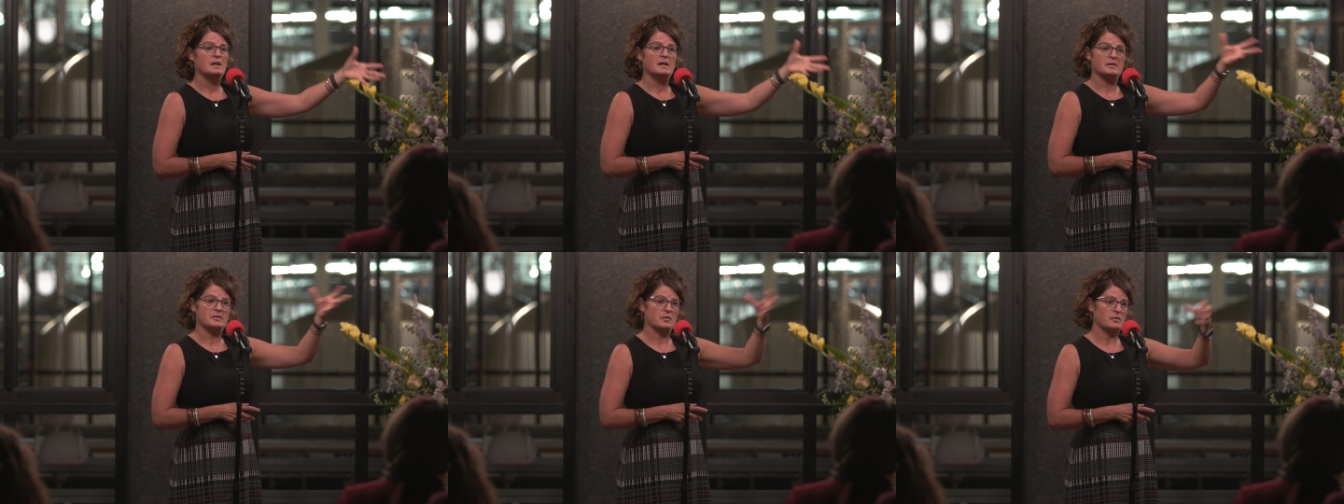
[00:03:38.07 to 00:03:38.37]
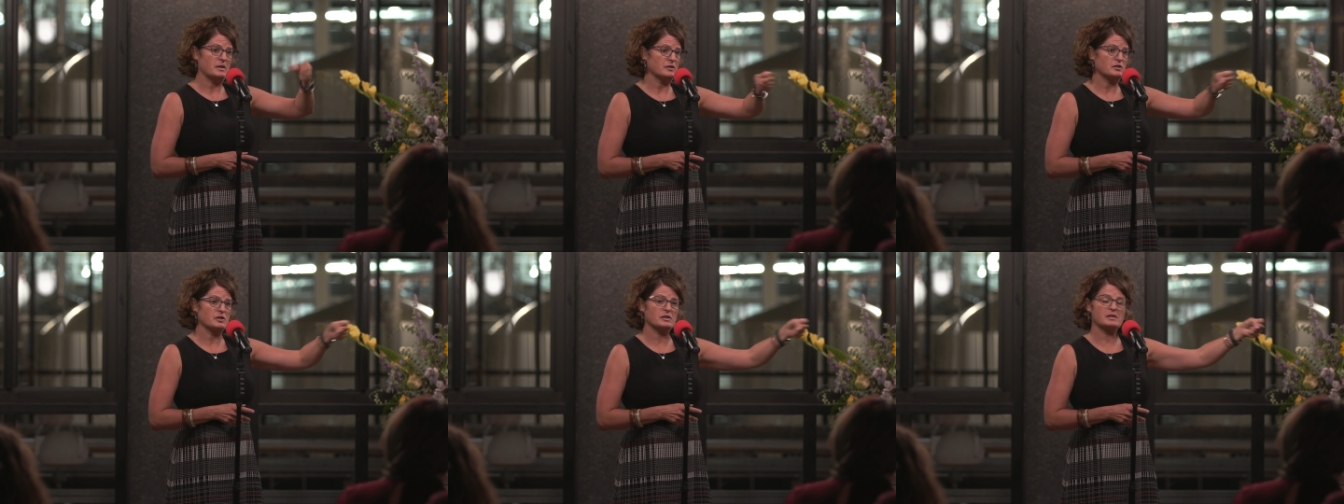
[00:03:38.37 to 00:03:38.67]
So
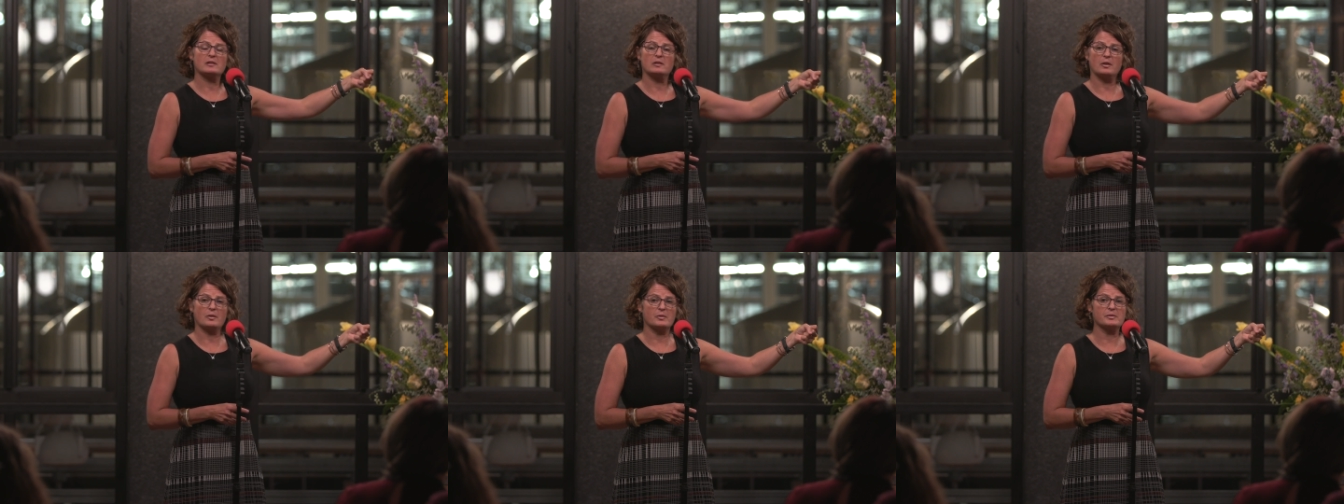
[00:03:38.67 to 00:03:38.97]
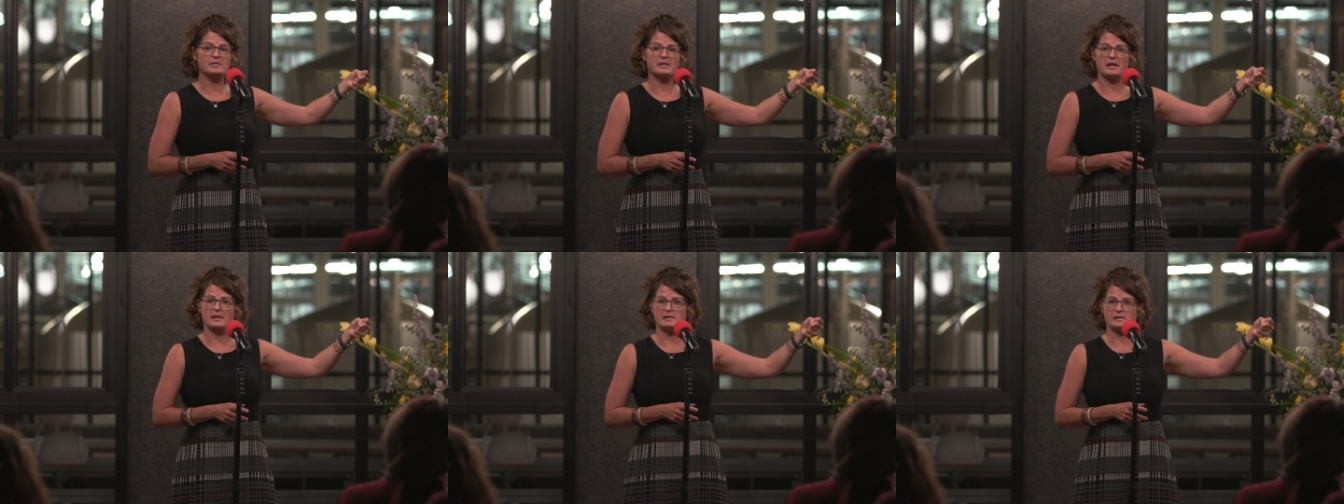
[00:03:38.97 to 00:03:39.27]
they just
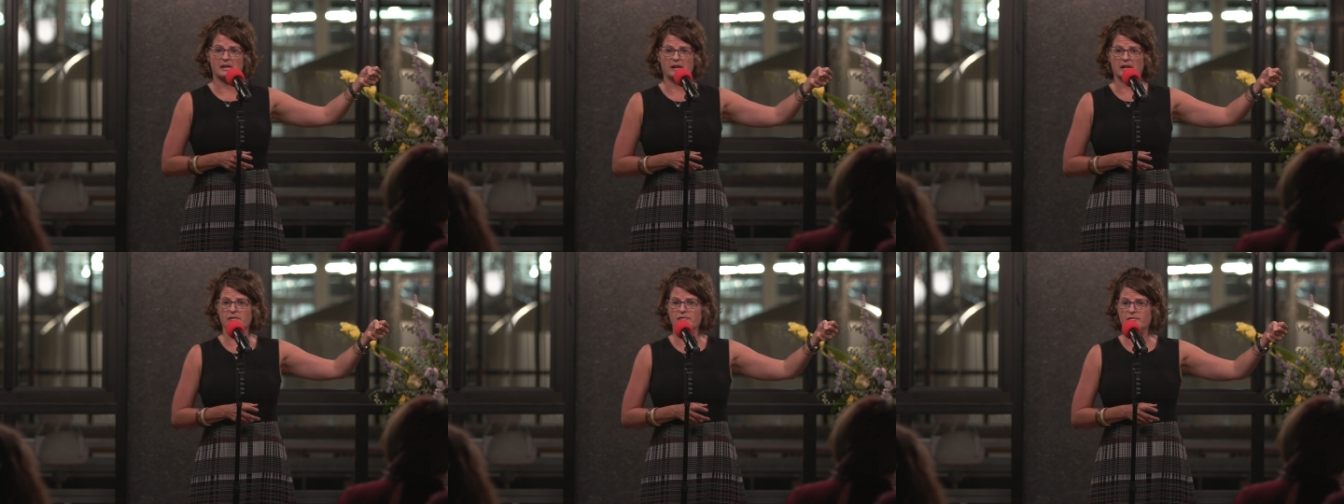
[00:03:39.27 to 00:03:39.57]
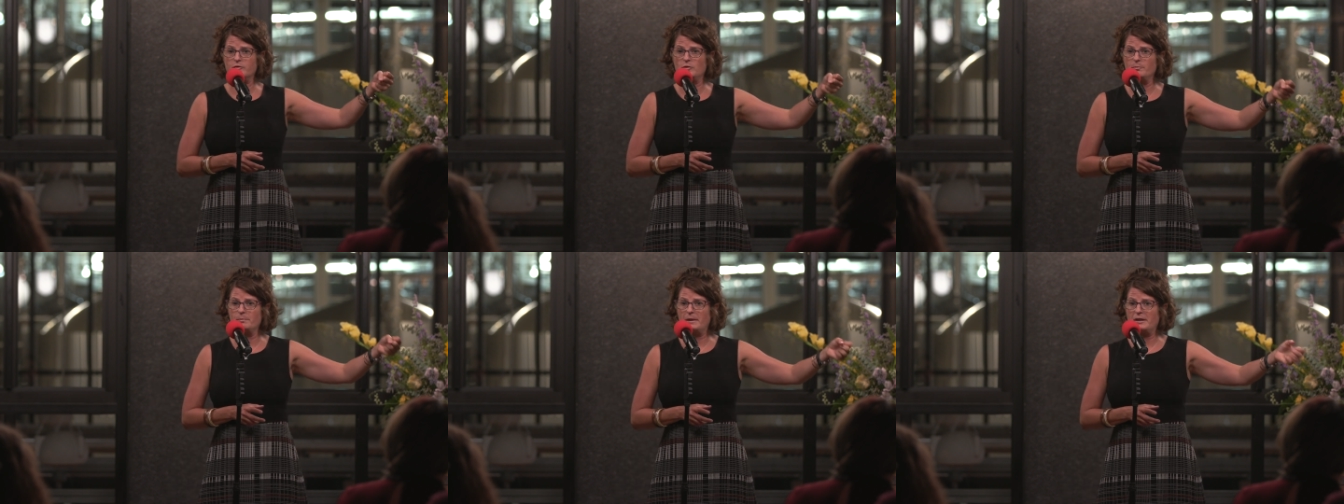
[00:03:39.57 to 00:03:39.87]
closed that 2nd
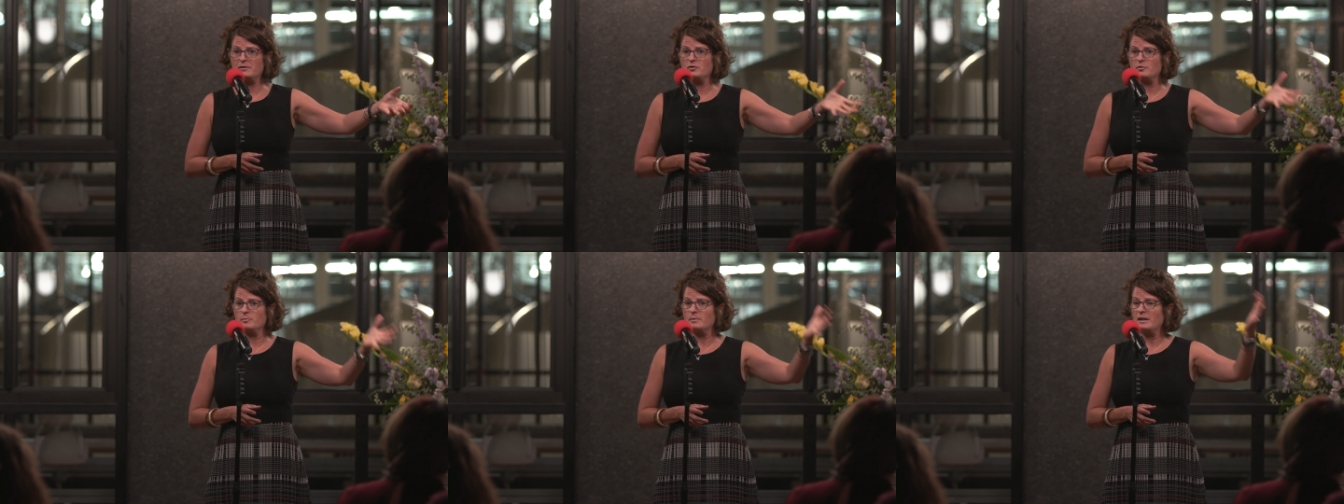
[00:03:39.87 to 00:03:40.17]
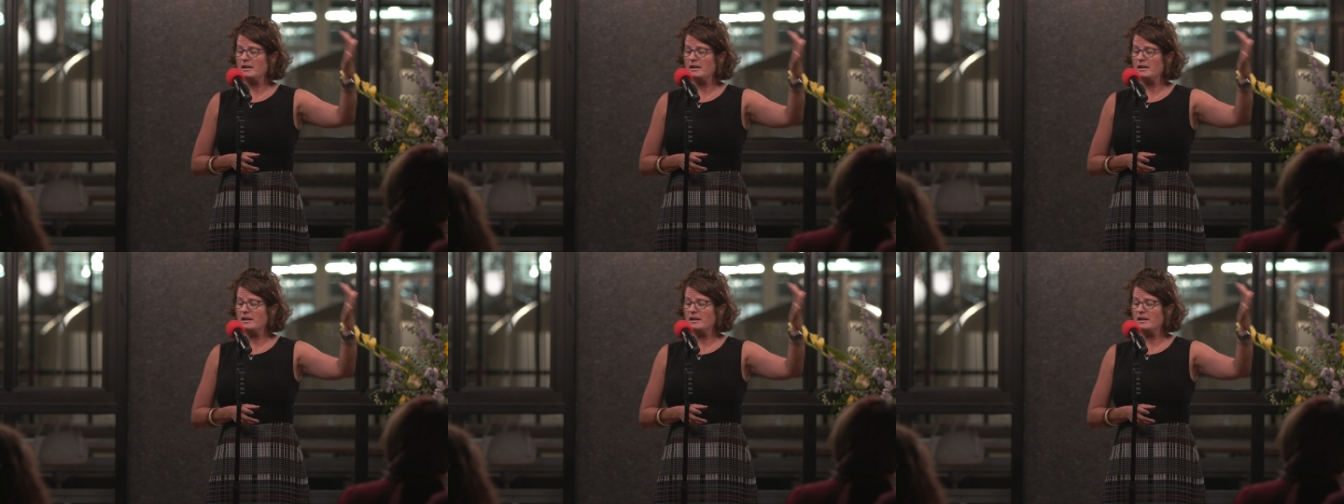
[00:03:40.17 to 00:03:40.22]
floor bedroom,